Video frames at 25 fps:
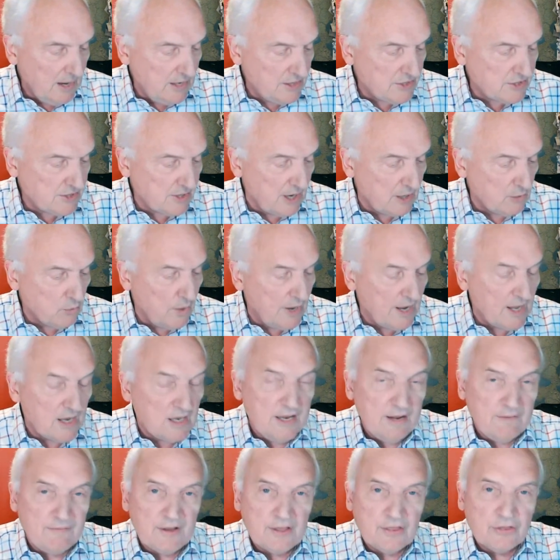He said,
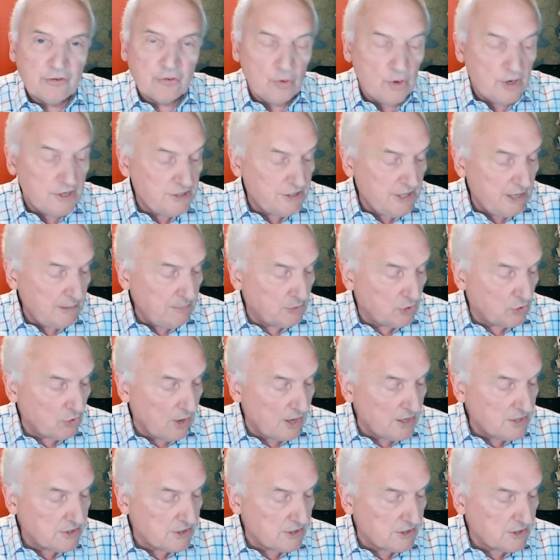"We are living through a deep
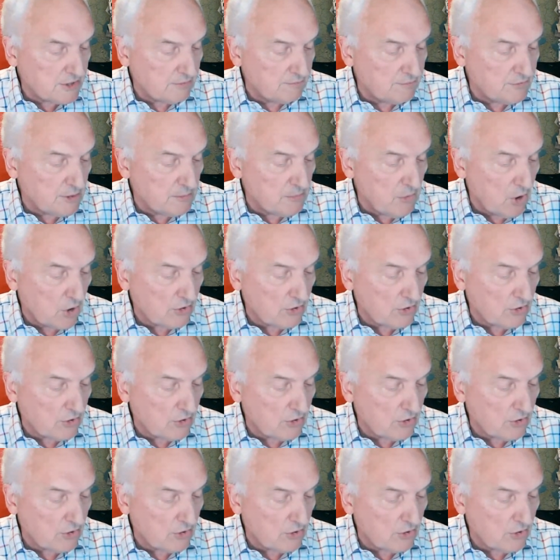crisis of